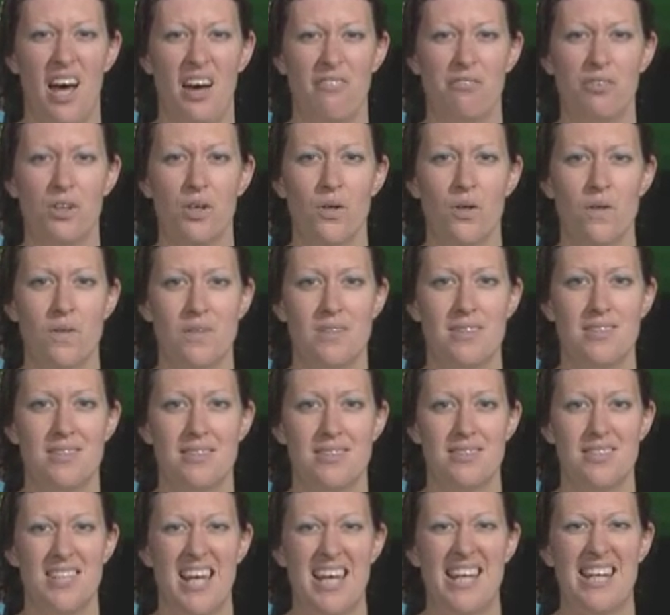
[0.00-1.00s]
Of course,
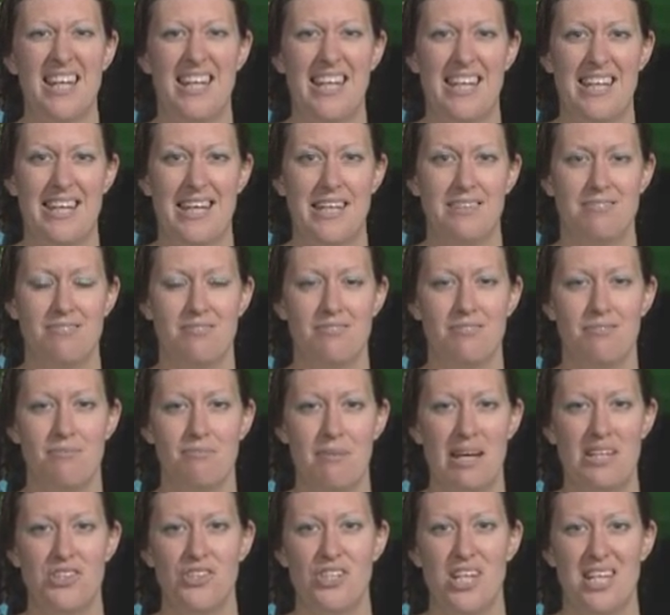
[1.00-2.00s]
cycling in
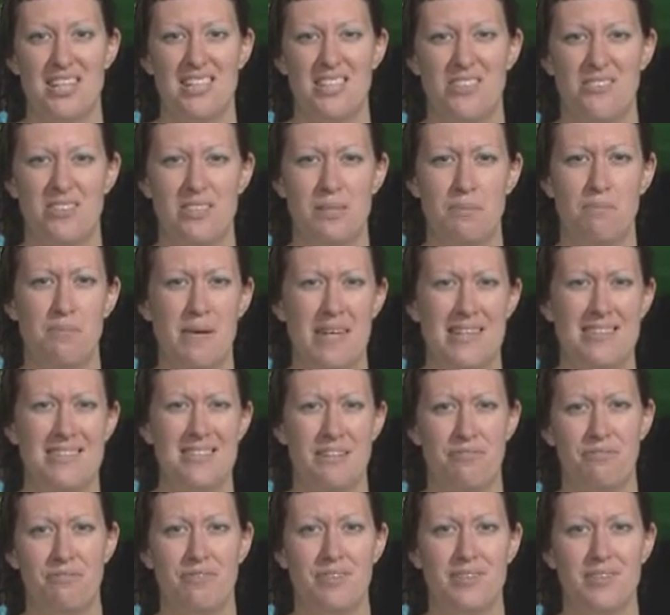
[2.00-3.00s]
Manchester is a
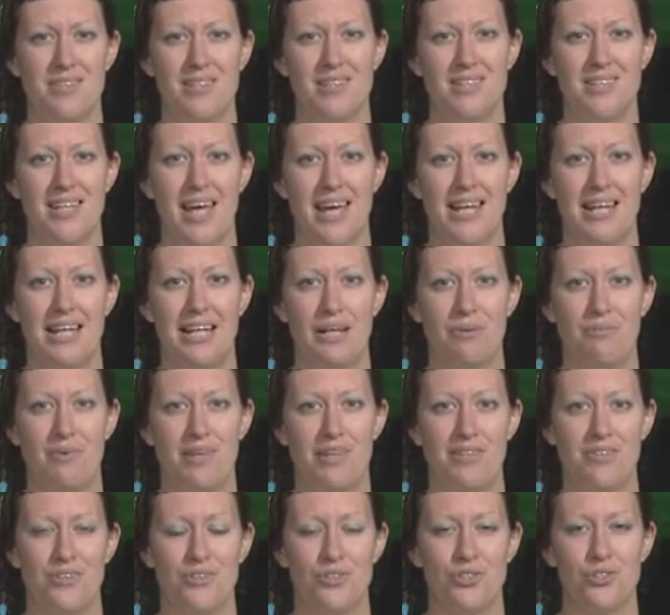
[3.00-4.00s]
bit different to cycling
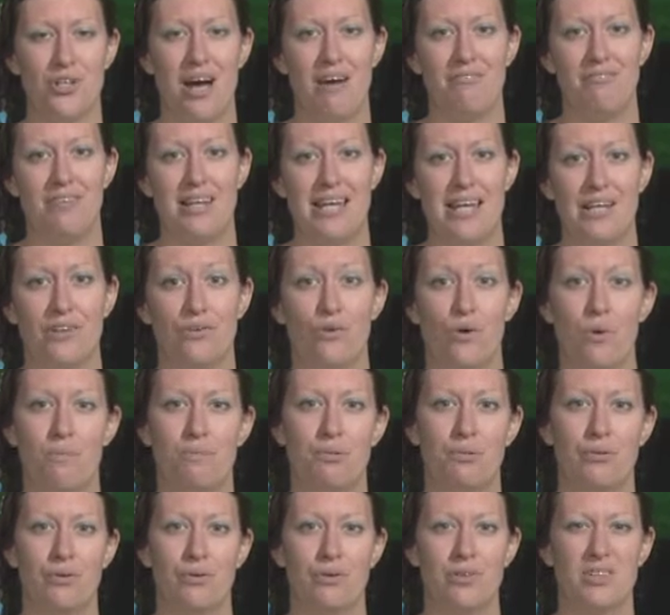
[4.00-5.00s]
when you're travelling or
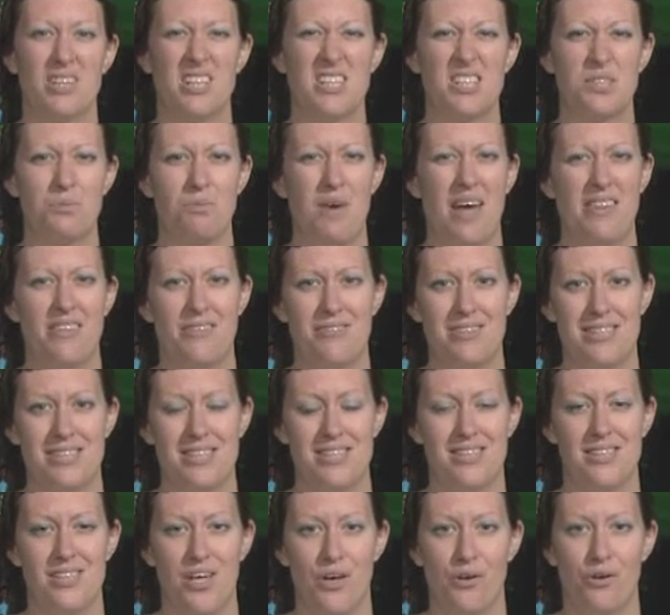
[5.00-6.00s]
abroad because the weather
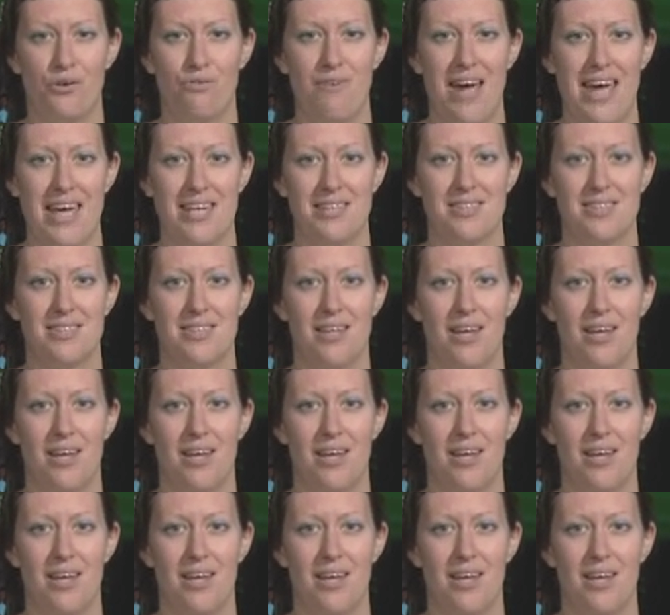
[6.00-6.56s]
isn't so great.